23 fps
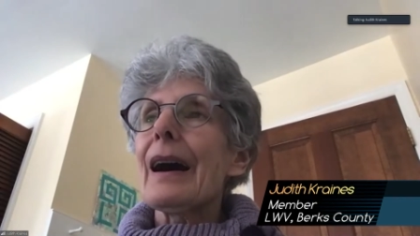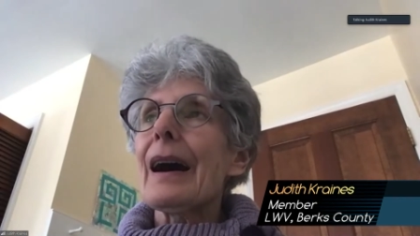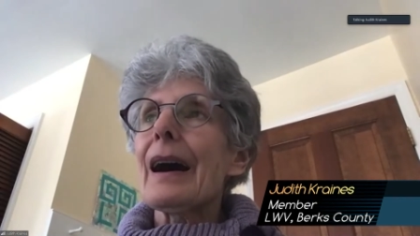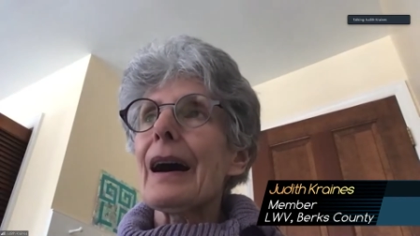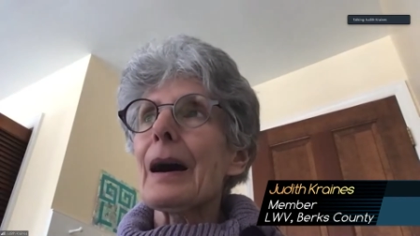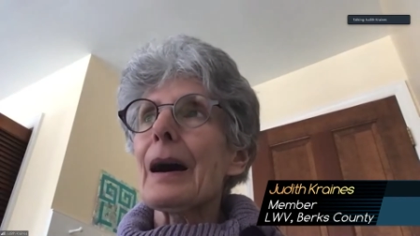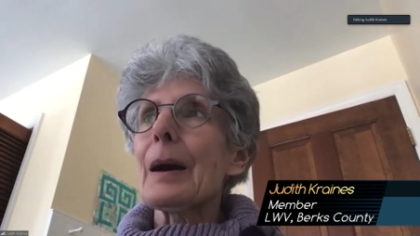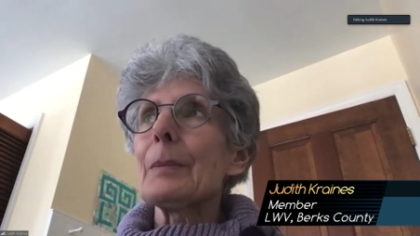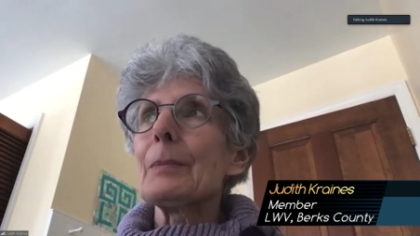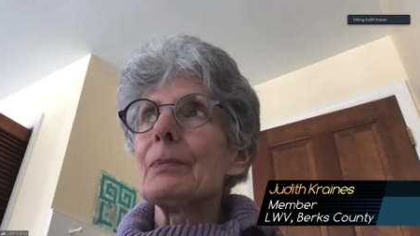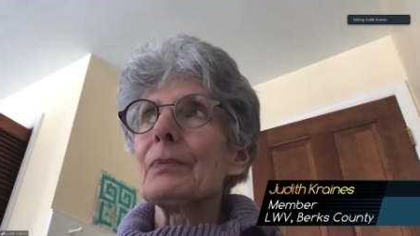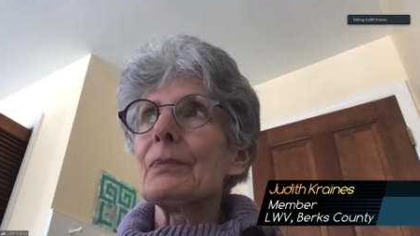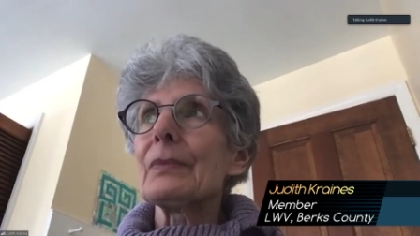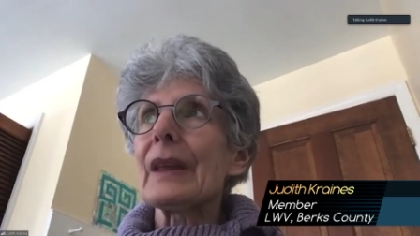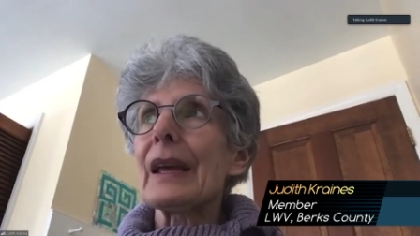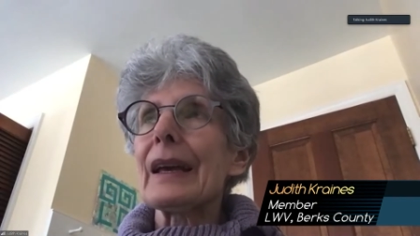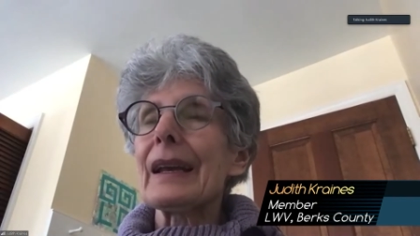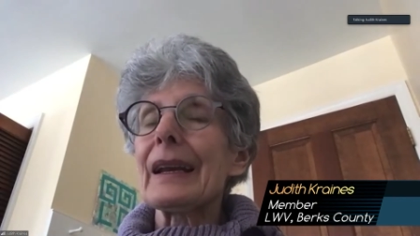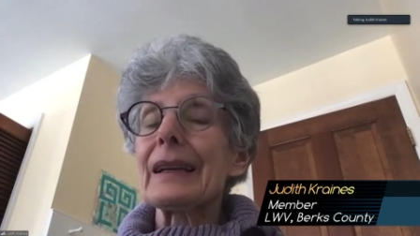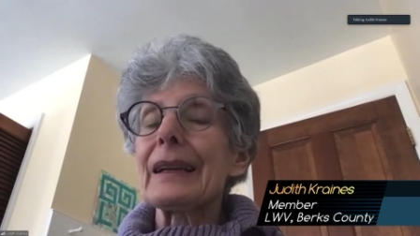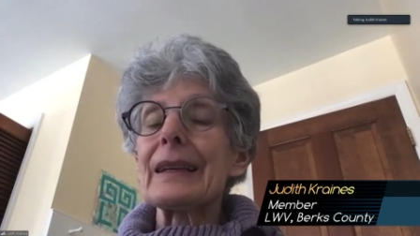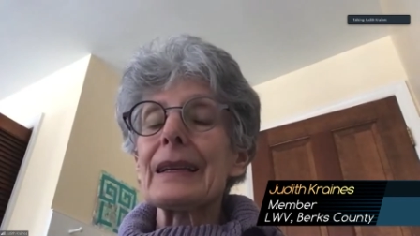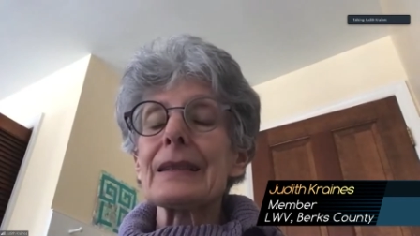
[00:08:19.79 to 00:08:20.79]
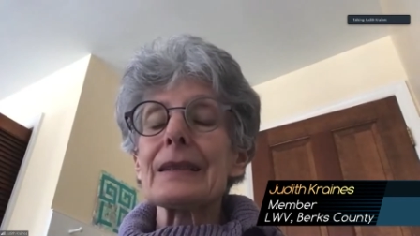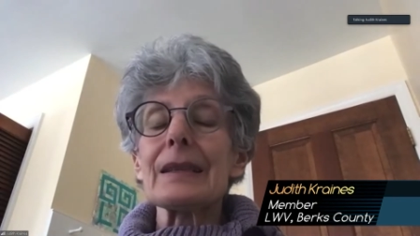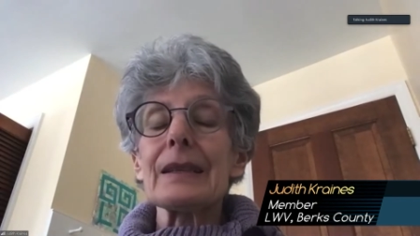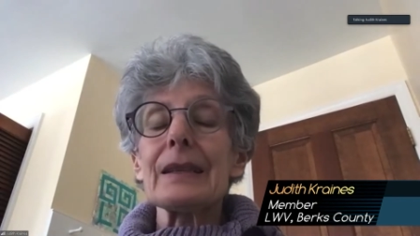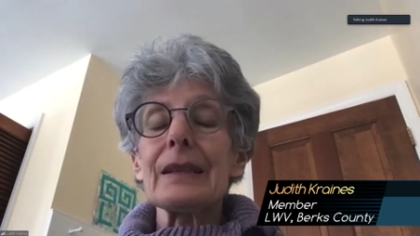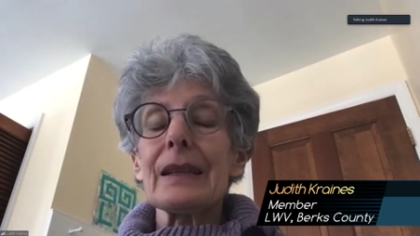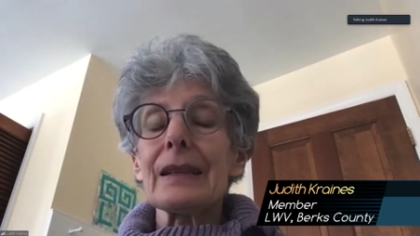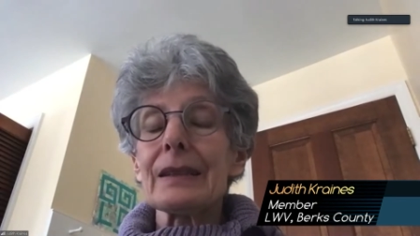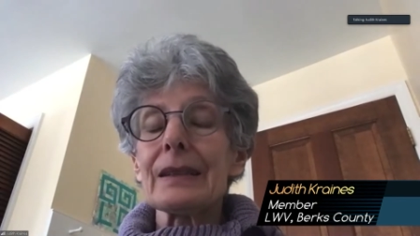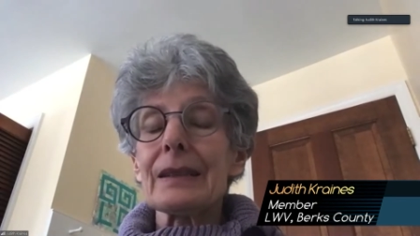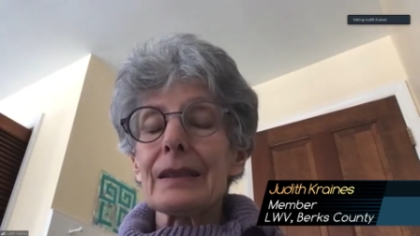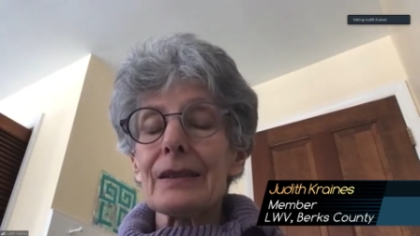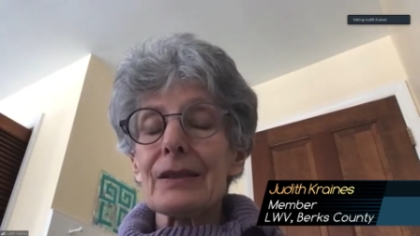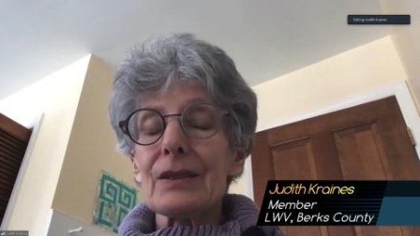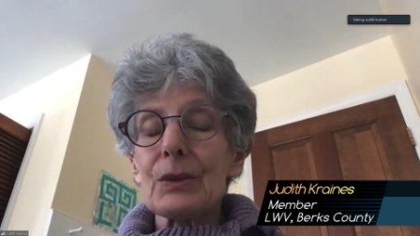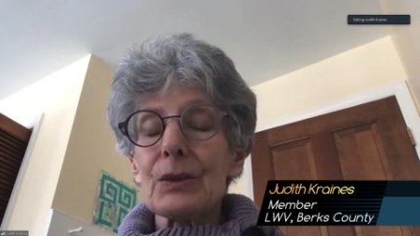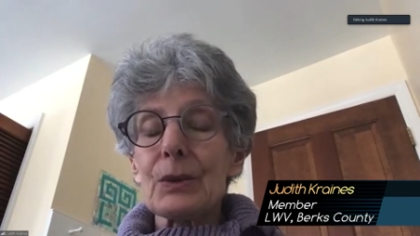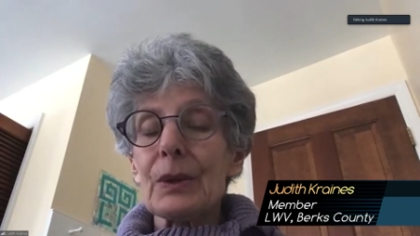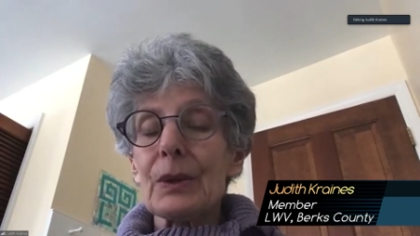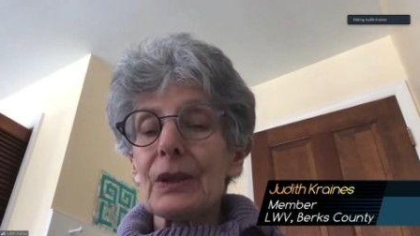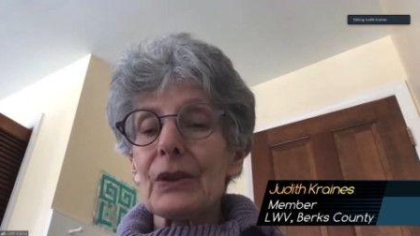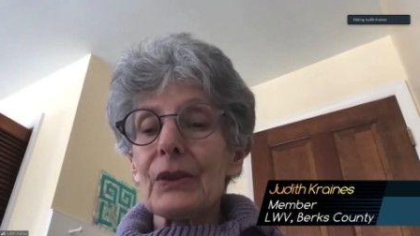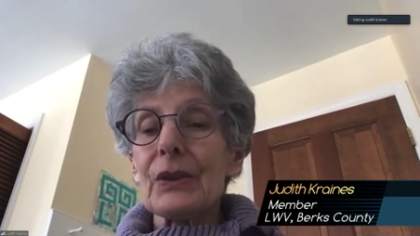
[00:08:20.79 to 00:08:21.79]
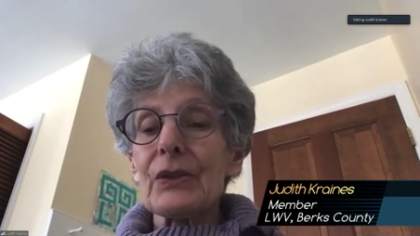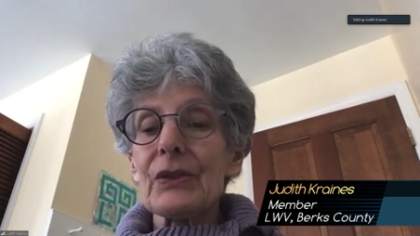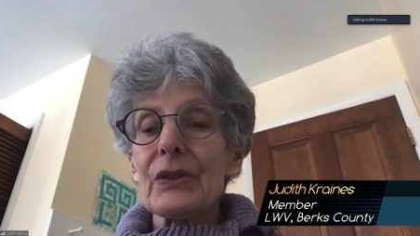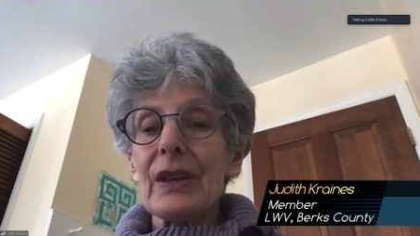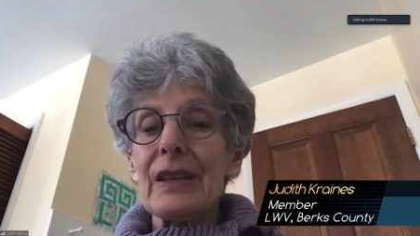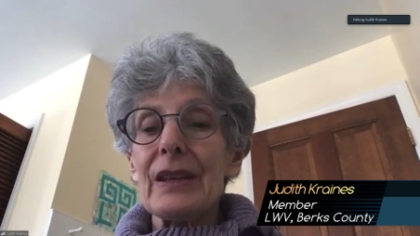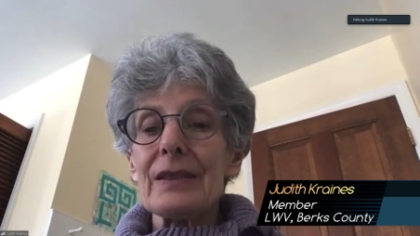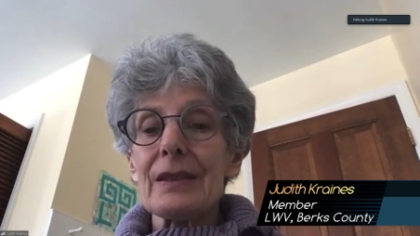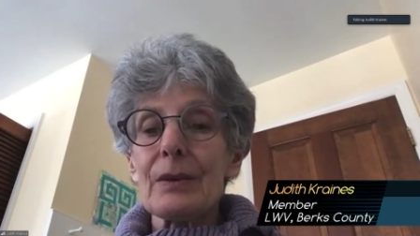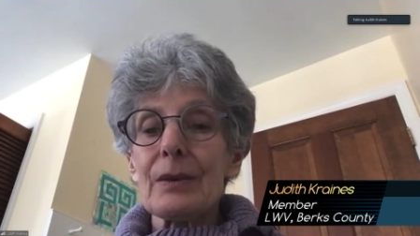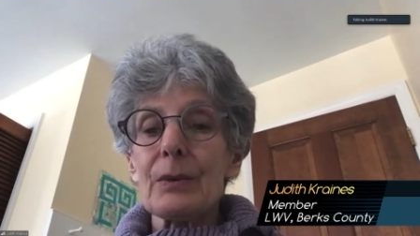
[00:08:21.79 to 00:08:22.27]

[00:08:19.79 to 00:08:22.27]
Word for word: Um, and I guess in a historical sense,